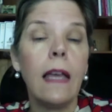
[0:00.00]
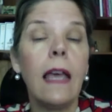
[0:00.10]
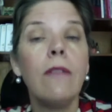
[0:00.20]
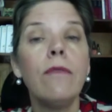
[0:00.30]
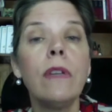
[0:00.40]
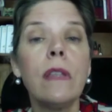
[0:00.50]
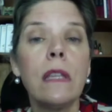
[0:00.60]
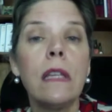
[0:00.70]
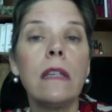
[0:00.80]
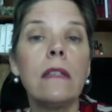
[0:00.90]

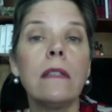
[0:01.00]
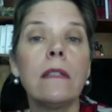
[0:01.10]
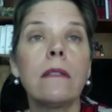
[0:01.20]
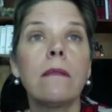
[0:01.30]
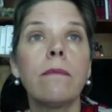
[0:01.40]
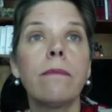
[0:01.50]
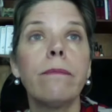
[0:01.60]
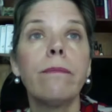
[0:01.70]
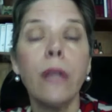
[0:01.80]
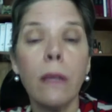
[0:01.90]
Everything is
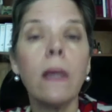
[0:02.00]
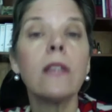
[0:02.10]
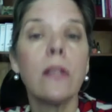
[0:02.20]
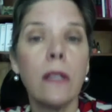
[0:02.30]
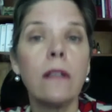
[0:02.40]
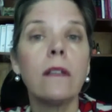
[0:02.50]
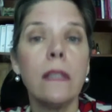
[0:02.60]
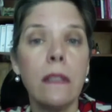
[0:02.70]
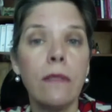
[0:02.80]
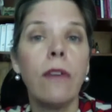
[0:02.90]
pretty much
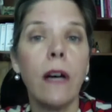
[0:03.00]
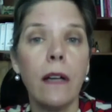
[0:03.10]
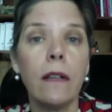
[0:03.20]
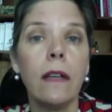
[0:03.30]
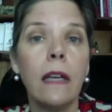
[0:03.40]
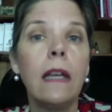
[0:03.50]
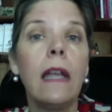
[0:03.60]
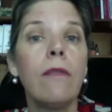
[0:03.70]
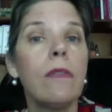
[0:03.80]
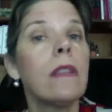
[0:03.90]
clearly defined, and
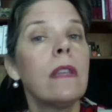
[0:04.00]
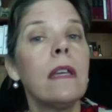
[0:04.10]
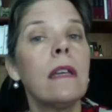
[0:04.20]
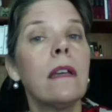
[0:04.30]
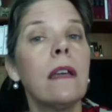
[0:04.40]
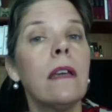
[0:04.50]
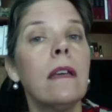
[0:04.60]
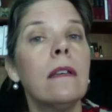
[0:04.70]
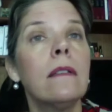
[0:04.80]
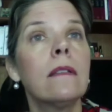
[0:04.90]
everything
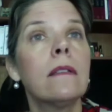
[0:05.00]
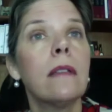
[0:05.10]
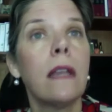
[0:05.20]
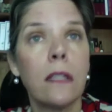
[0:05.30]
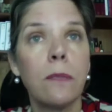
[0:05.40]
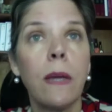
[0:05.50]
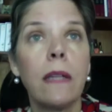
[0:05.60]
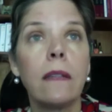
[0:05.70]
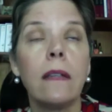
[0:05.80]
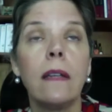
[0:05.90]
is
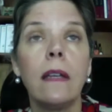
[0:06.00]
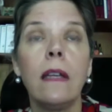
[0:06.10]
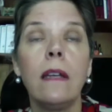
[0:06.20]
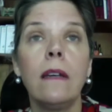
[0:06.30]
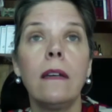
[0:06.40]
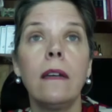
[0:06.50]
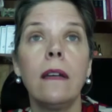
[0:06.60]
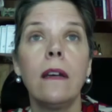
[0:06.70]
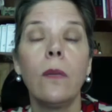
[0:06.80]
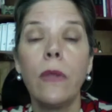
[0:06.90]
expected. And
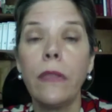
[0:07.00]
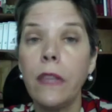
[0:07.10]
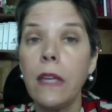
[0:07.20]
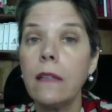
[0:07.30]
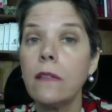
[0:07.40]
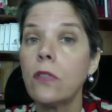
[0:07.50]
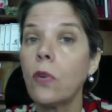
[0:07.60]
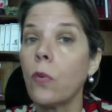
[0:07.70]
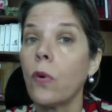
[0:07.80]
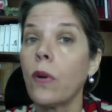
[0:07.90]
when things
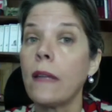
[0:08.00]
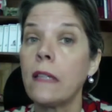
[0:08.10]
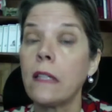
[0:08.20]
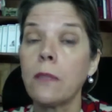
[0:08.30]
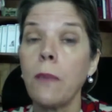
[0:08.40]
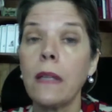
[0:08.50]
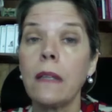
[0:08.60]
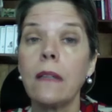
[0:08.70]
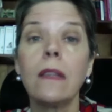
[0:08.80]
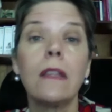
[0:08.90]
don't work as
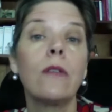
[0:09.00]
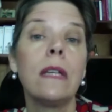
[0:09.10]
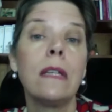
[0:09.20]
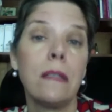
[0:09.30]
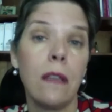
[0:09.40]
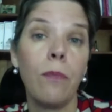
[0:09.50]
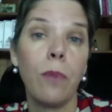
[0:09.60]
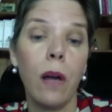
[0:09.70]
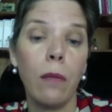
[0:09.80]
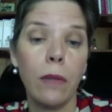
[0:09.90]
expected, there is a
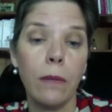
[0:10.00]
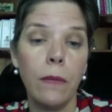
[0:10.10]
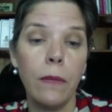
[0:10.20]
problem.